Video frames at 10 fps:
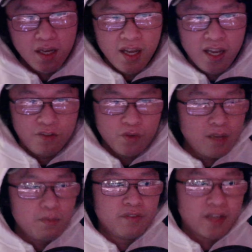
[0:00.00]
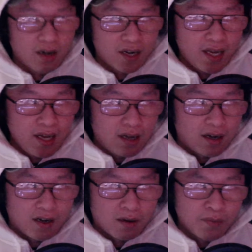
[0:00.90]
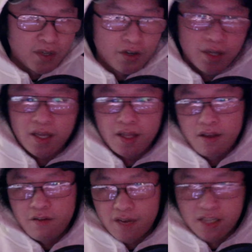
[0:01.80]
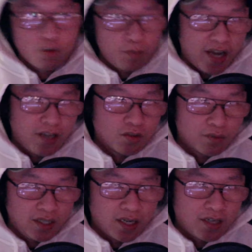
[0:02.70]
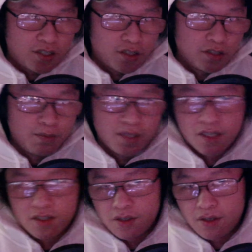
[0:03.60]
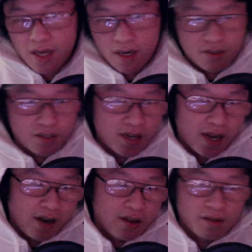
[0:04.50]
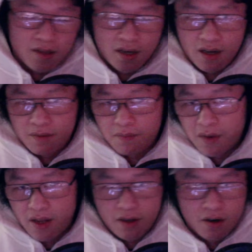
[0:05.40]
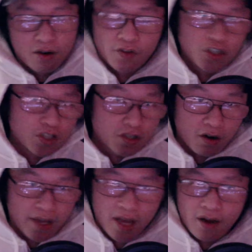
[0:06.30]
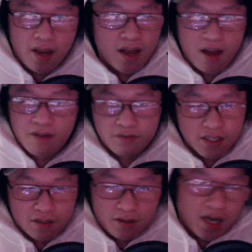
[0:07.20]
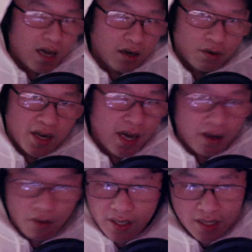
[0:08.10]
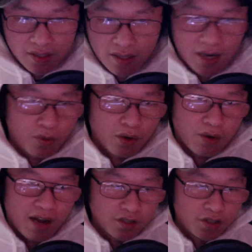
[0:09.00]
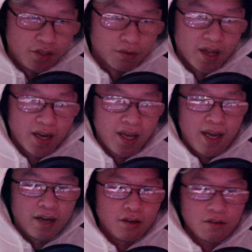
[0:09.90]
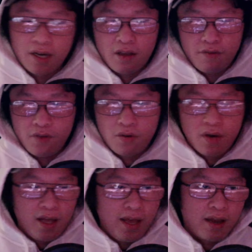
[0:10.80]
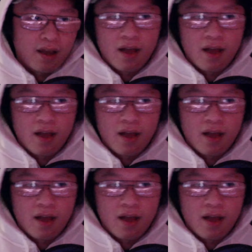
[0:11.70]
if we keep moving on, the vessel page is really nice too, because you can kind of see, hey, if you're just starting out, hey, I have a vessel. How do I nest that? What do I have to do, right? And it'll kind of give you, hey,